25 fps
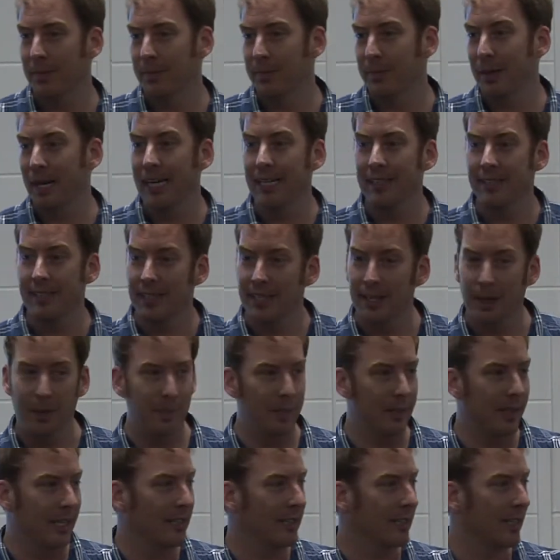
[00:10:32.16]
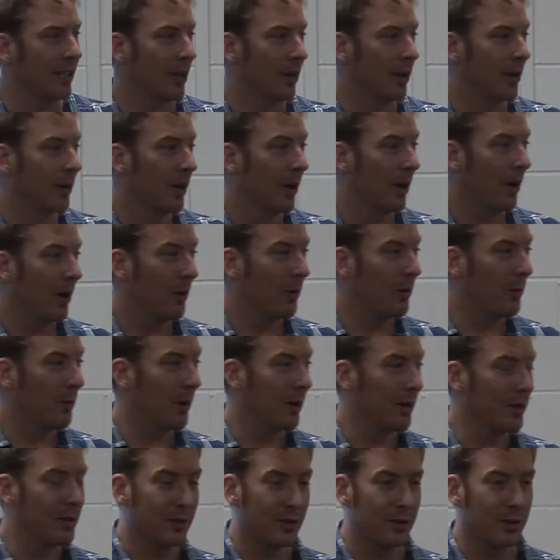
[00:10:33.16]
buys the companies that are
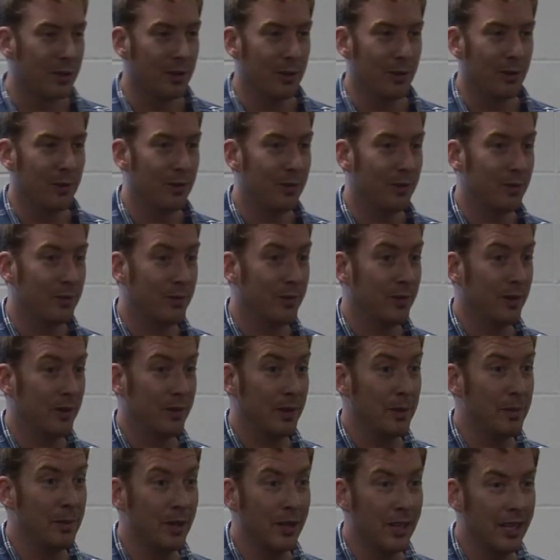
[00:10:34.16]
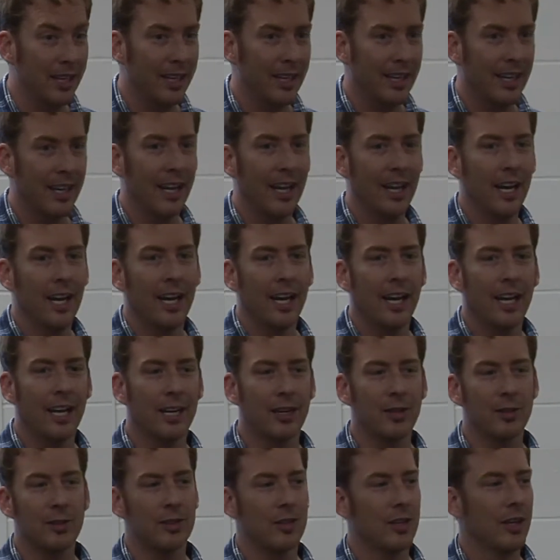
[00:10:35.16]
1 to 50 million? He
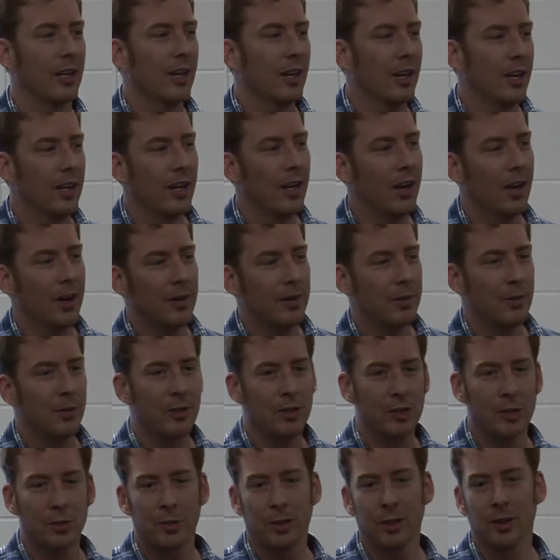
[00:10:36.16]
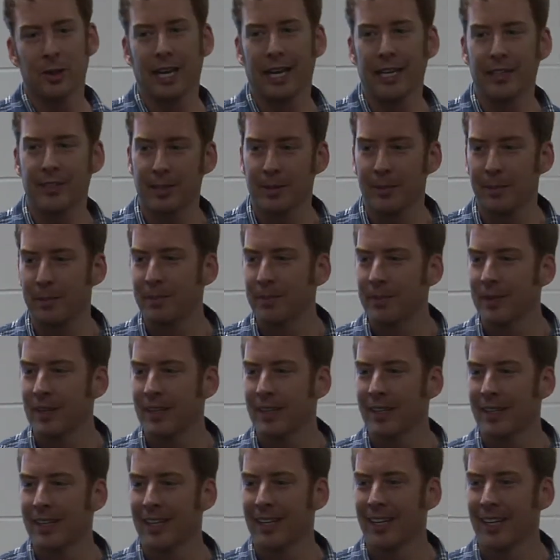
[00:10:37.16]
goes, no, we just pillowcase them.
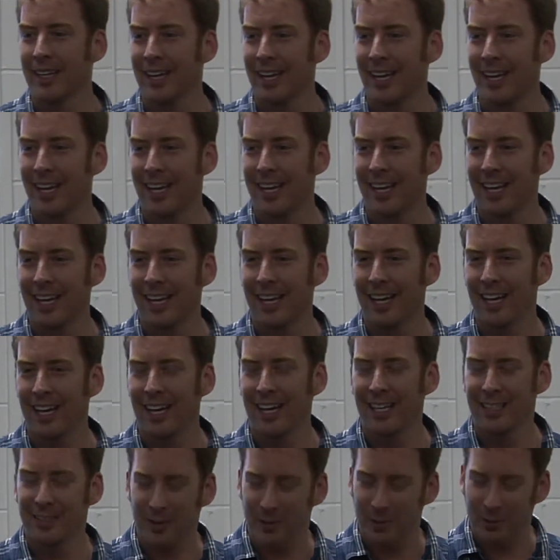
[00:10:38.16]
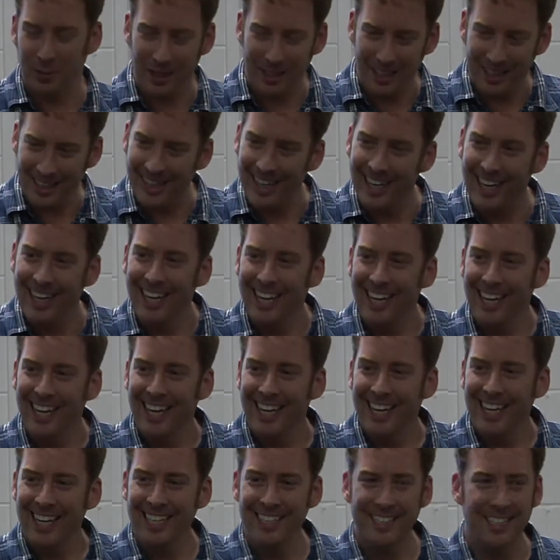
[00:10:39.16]
I said, what?
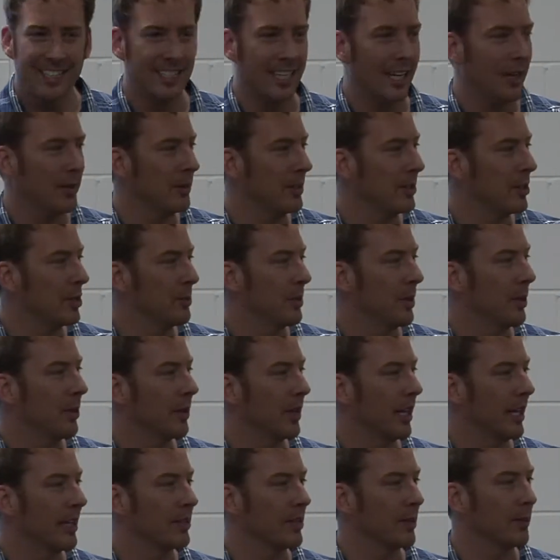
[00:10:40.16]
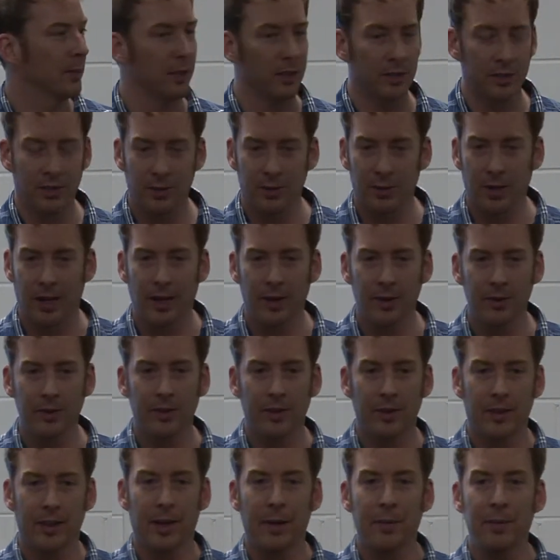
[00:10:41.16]
He says, yeah, we just pillowcase them. We surround
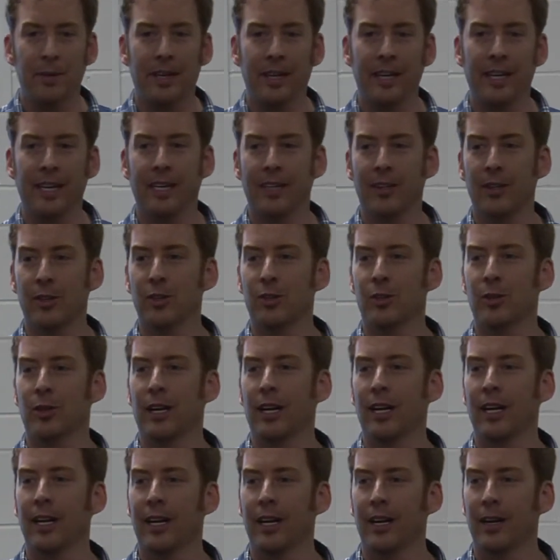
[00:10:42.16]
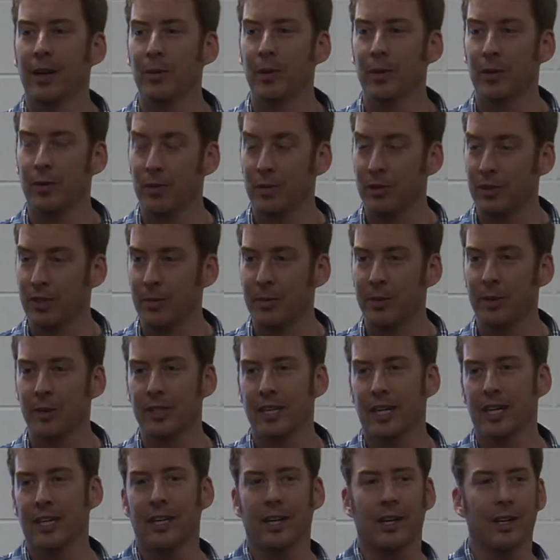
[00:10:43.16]
them in the industry with similar
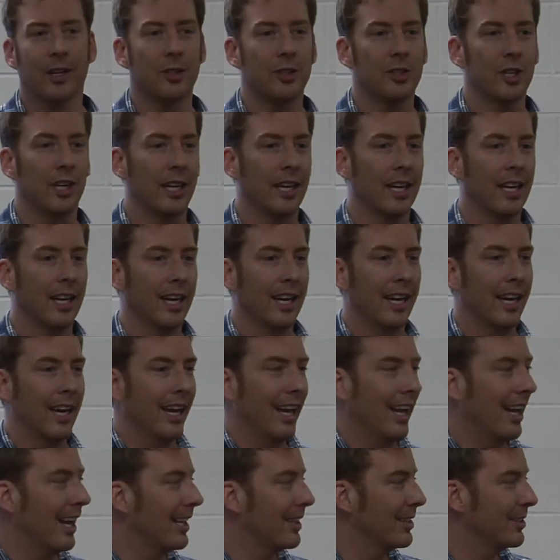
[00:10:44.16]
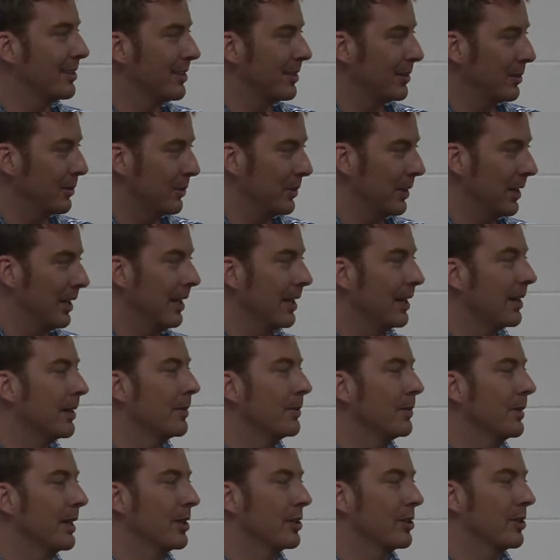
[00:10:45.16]
technology, and we
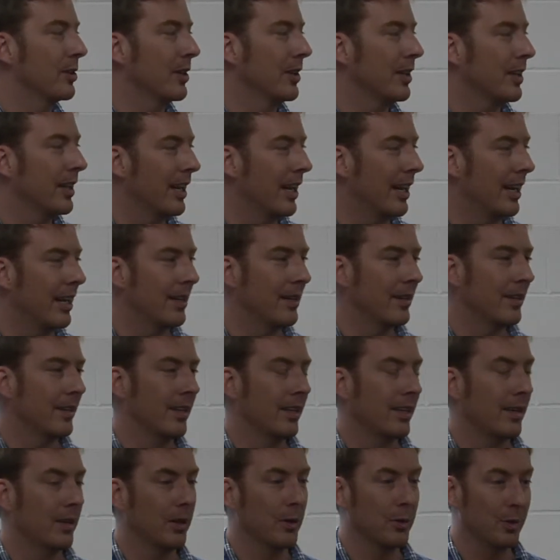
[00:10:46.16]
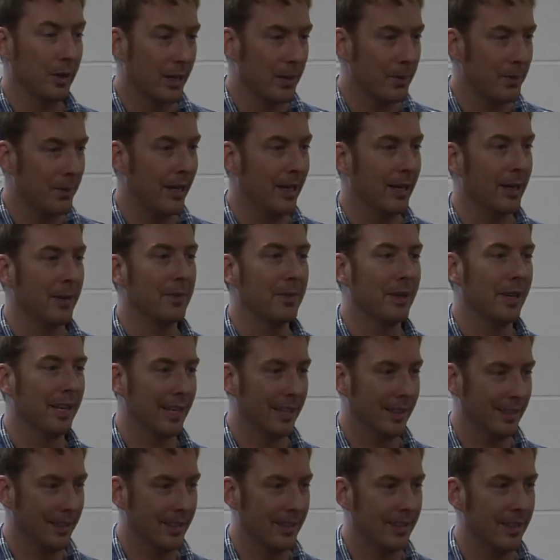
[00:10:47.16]
make sure that that we can beat them
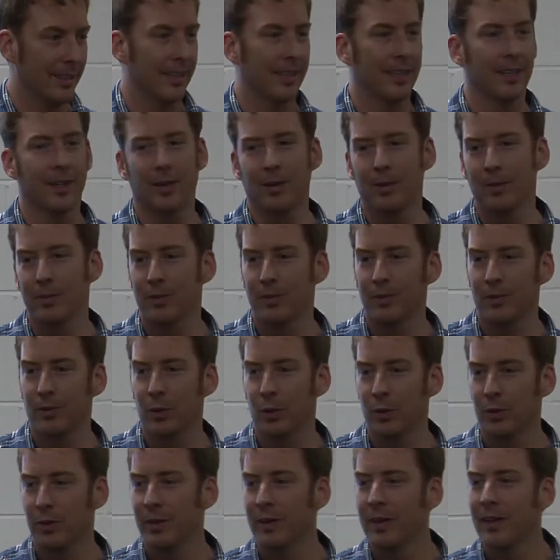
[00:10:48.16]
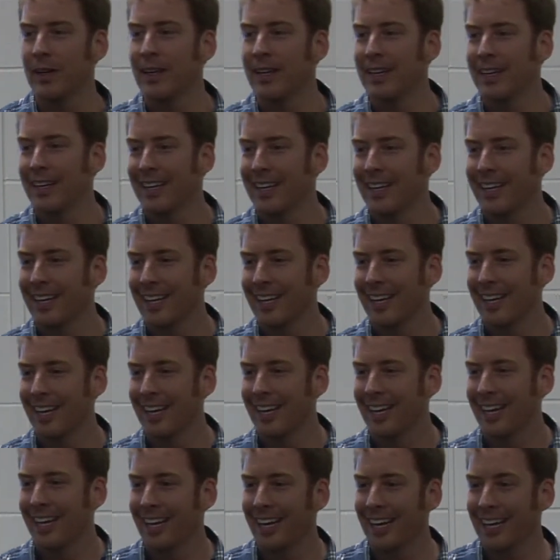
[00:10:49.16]
and that they'll fold.
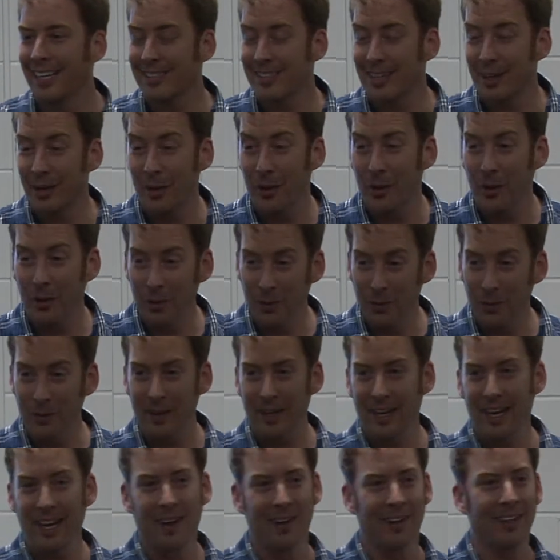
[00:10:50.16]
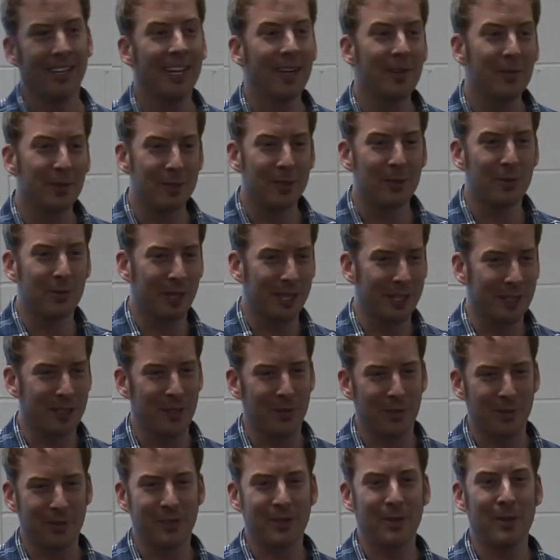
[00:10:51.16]
And I said, holy cow. And then he went to watch
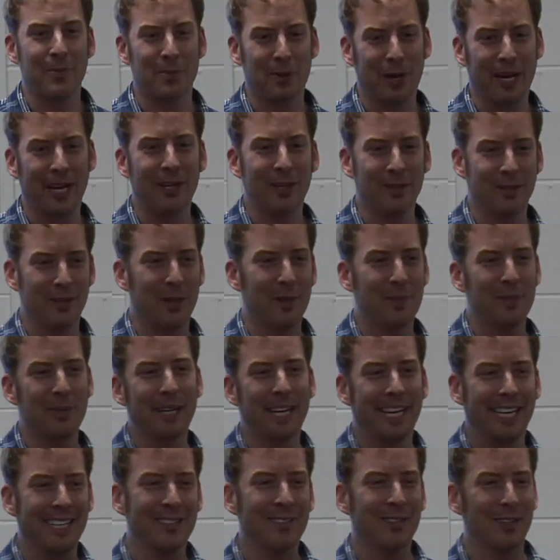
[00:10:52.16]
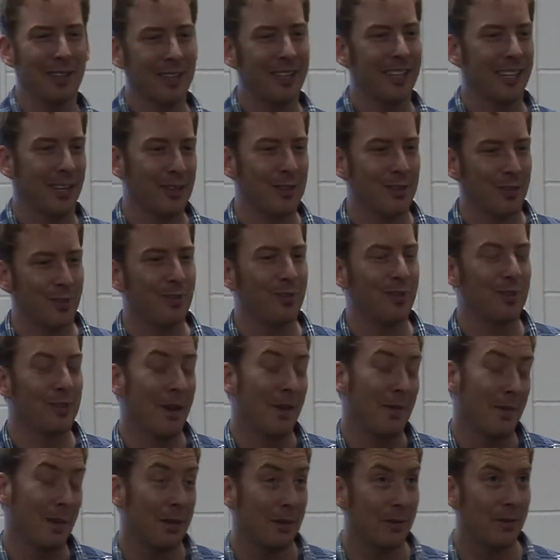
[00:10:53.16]
The Sopranos on the plane, so I thought that was
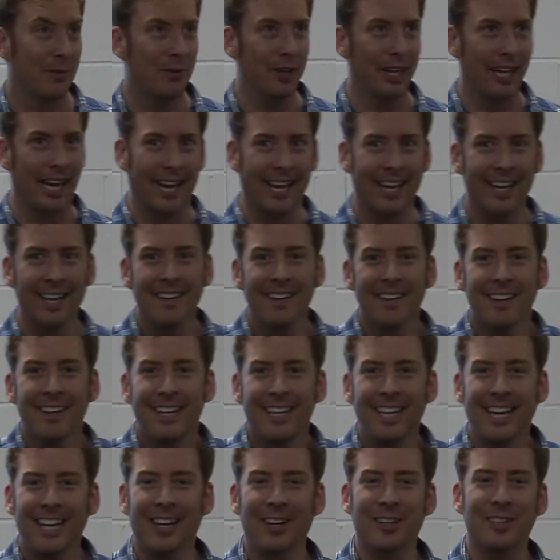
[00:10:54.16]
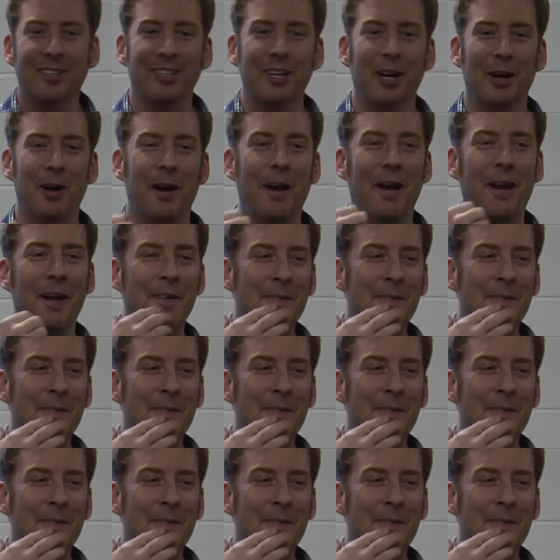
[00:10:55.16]
fitting, so.